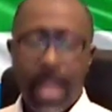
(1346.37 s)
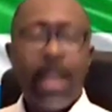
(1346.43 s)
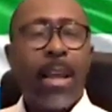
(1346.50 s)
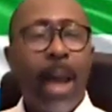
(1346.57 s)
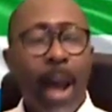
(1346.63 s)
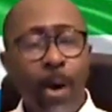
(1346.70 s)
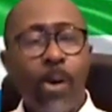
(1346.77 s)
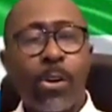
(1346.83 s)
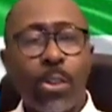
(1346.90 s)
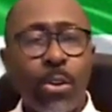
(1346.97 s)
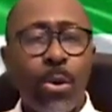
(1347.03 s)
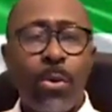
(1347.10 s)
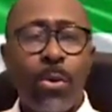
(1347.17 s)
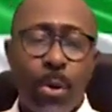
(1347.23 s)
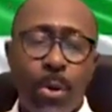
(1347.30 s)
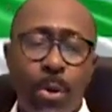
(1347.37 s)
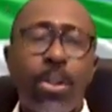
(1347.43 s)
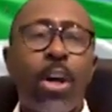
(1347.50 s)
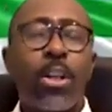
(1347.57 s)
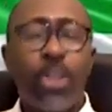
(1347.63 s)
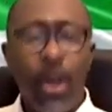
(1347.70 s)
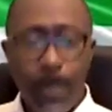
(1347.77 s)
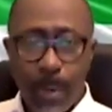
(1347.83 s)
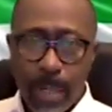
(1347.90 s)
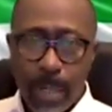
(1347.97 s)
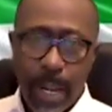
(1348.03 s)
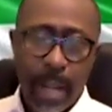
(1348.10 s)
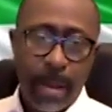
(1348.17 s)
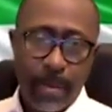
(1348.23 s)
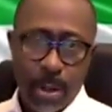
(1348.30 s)
I also rode
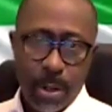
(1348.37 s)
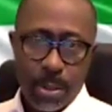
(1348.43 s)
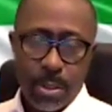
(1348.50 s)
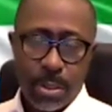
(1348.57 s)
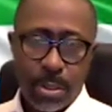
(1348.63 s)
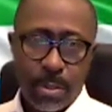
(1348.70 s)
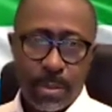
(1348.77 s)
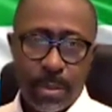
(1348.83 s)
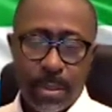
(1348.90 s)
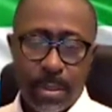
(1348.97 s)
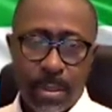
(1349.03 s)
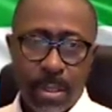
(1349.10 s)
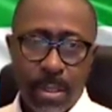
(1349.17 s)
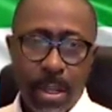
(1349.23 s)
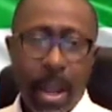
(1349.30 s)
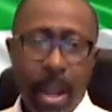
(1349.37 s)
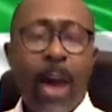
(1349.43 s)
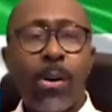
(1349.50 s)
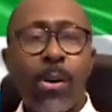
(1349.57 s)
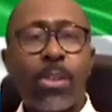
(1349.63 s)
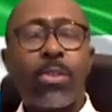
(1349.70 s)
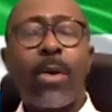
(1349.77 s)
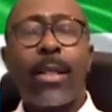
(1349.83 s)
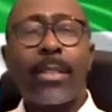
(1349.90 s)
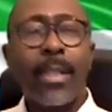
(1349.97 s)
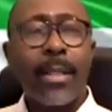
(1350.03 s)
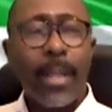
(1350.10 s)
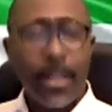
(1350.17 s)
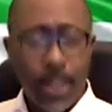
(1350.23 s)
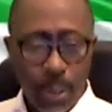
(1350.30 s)
double-decker bus. I also
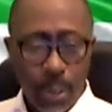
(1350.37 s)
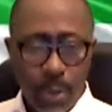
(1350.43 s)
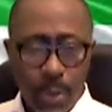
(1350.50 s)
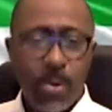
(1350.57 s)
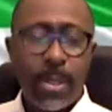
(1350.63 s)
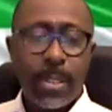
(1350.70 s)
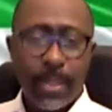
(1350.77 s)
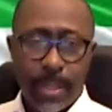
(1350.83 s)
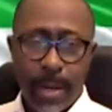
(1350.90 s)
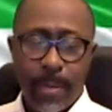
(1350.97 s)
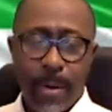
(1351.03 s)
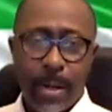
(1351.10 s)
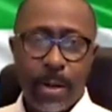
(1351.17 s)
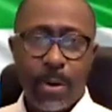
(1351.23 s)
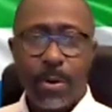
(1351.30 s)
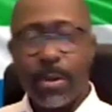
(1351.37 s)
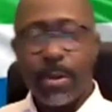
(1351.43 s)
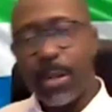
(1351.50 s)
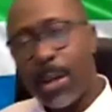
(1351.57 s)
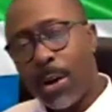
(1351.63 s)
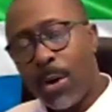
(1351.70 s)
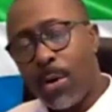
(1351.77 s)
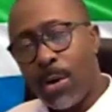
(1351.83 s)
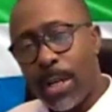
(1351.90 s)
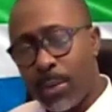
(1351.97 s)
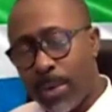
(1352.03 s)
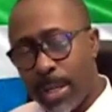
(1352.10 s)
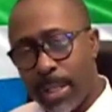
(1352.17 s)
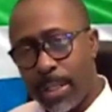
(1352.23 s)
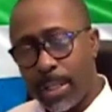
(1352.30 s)
attended school in Sierra Leone, Holy
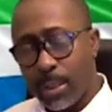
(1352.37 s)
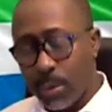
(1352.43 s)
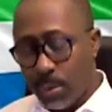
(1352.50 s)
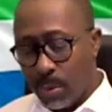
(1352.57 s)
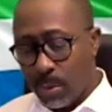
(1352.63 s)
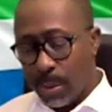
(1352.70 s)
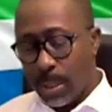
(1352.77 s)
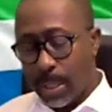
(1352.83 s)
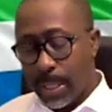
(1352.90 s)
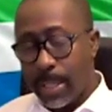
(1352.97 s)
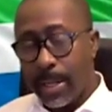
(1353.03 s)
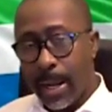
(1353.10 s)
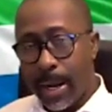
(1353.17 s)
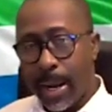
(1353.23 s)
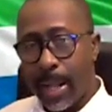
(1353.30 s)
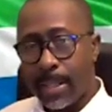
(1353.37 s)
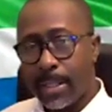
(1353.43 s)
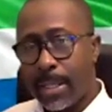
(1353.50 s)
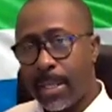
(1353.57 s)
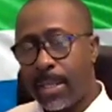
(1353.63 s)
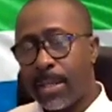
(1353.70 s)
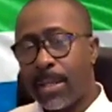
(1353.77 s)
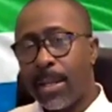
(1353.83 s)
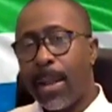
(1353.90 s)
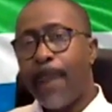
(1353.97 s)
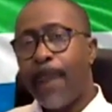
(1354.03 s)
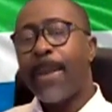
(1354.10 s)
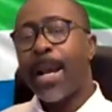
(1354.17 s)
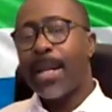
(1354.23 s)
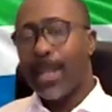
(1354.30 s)
Trinity School, kindergarten,
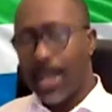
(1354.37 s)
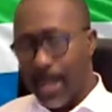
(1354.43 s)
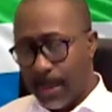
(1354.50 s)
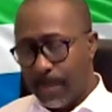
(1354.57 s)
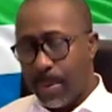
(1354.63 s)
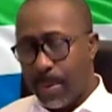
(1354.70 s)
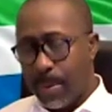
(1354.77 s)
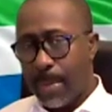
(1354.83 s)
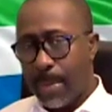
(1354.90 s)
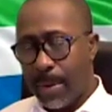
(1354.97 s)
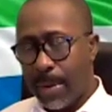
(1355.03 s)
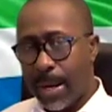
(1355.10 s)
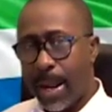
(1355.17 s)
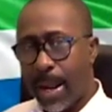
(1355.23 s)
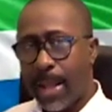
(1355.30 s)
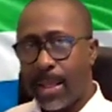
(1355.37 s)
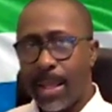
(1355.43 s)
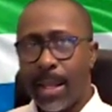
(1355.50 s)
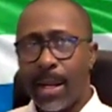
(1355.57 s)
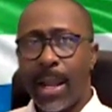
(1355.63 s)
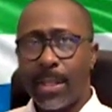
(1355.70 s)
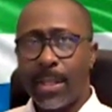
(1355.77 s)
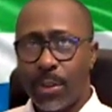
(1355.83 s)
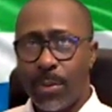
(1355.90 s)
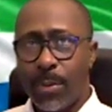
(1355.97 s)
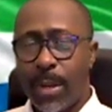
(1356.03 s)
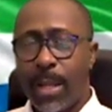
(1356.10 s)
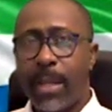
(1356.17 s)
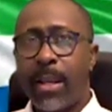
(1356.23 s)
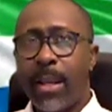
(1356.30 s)
partly primary, I think class
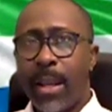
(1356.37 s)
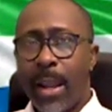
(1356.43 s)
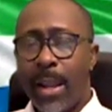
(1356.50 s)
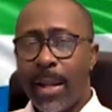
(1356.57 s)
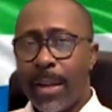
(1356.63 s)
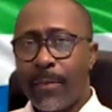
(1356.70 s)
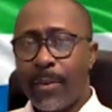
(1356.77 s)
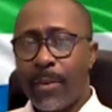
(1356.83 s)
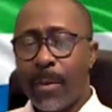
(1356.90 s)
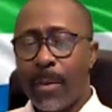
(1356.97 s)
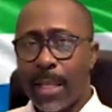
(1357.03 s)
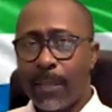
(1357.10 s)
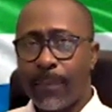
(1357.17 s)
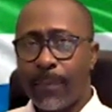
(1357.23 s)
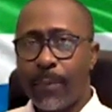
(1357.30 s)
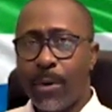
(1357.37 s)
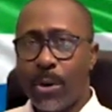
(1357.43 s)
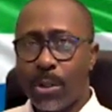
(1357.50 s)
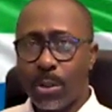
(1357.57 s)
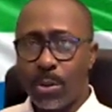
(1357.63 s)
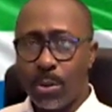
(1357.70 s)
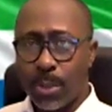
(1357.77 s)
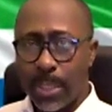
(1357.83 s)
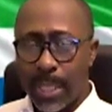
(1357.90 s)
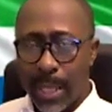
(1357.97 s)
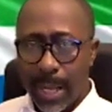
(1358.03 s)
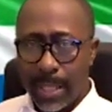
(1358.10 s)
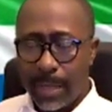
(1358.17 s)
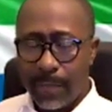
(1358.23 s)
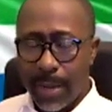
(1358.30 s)
3, and then from class 4 to
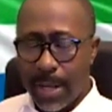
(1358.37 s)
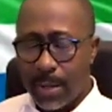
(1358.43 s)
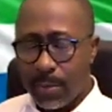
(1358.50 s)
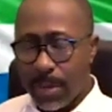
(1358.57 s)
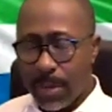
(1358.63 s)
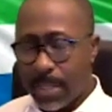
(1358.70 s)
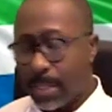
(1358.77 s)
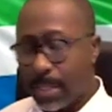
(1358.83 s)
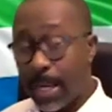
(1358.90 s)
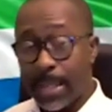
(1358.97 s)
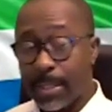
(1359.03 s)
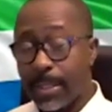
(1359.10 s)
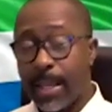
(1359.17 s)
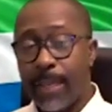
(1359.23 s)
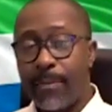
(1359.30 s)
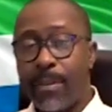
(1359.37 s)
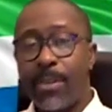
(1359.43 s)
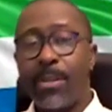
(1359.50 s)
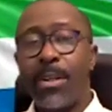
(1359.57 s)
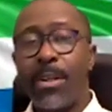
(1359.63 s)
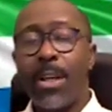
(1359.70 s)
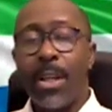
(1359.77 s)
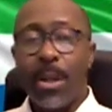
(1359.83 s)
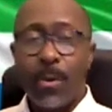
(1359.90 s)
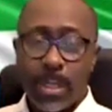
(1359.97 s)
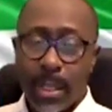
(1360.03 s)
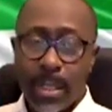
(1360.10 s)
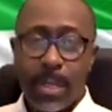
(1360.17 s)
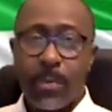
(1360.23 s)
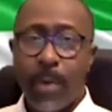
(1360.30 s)
selective entrance class 7 was
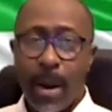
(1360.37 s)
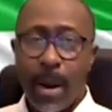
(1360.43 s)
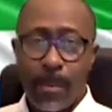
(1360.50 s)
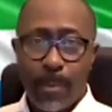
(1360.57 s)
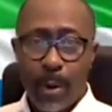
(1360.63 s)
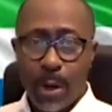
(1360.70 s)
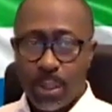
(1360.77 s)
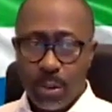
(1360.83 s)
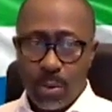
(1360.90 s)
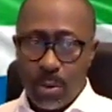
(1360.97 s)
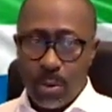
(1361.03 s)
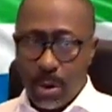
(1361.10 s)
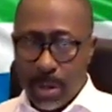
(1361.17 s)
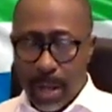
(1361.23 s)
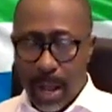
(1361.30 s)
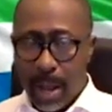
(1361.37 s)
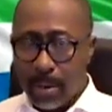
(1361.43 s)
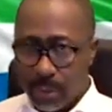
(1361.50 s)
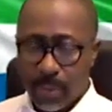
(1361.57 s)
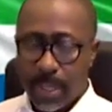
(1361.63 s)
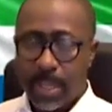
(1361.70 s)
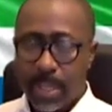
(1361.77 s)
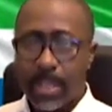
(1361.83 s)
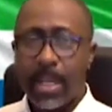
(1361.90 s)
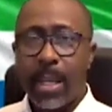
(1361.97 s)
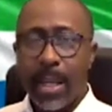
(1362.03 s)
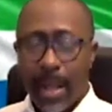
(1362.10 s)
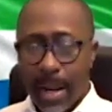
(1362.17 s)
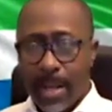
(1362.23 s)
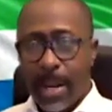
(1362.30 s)
Cathedral Boys School on House Street,
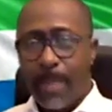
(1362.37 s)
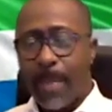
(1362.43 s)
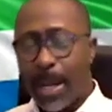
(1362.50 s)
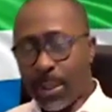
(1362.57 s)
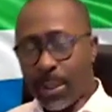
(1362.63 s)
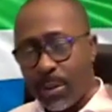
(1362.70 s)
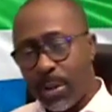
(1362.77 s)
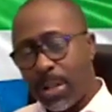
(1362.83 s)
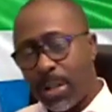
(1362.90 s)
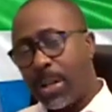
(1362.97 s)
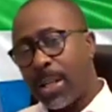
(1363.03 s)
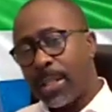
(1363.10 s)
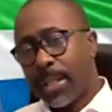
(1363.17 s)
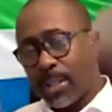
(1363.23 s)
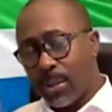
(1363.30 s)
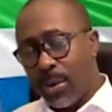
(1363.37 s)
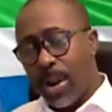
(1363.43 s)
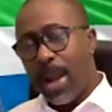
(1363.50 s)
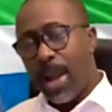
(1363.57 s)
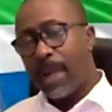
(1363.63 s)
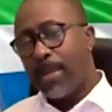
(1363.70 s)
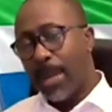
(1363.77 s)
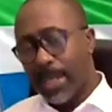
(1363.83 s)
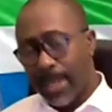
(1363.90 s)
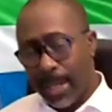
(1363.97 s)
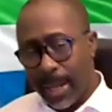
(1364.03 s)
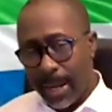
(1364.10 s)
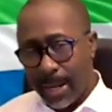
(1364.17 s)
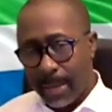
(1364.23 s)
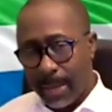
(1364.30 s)
and then matriculated to Albert
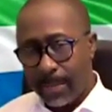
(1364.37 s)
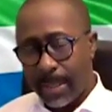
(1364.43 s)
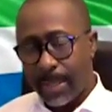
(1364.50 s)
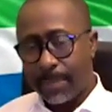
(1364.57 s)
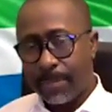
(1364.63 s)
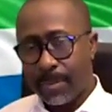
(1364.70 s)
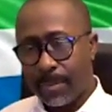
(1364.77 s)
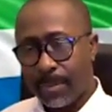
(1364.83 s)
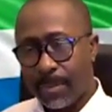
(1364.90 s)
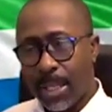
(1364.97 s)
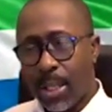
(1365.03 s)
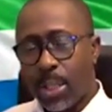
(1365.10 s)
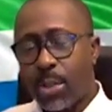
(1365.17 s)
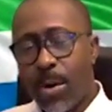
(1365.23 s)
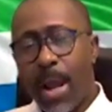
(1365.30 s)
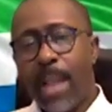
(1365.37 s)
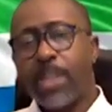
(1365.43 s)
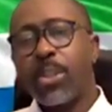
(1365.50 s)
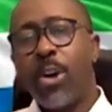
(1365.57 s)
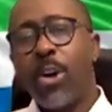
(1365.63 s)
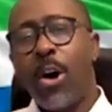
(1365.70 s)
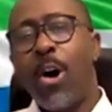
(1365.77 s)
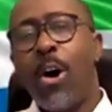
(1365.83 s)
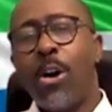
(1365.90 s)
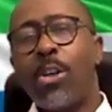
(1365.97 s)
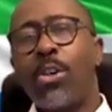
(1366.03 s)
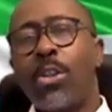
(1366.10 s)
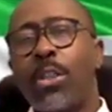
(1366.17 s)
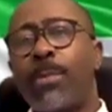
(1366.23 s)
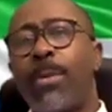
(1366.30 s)
Academy. So I saw all
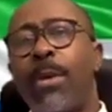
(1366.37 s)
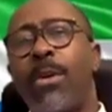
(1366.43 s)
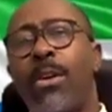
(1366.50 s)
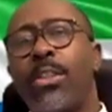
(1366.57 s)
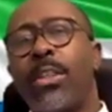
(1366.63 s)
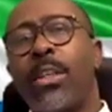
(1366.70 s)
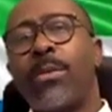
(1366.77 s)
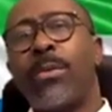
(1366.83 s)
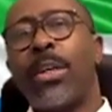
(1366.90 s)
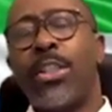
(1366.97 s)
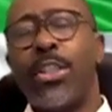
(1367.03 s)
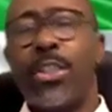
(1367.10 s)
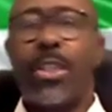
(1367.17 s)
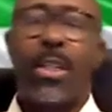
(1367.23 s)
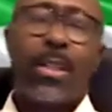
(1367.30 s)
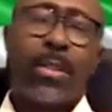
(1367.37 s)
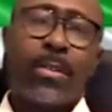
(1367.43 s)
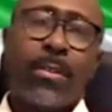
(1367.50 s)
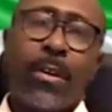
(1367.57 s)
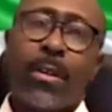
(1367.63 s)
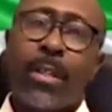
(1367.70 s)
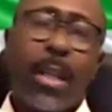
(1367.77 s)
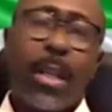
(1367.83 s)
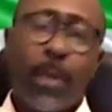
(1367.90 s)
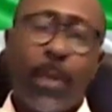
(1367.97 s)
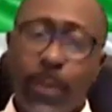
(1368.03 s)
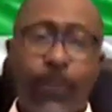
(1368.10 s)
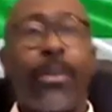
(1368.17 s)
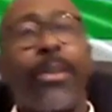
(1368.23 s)
those places in which there was free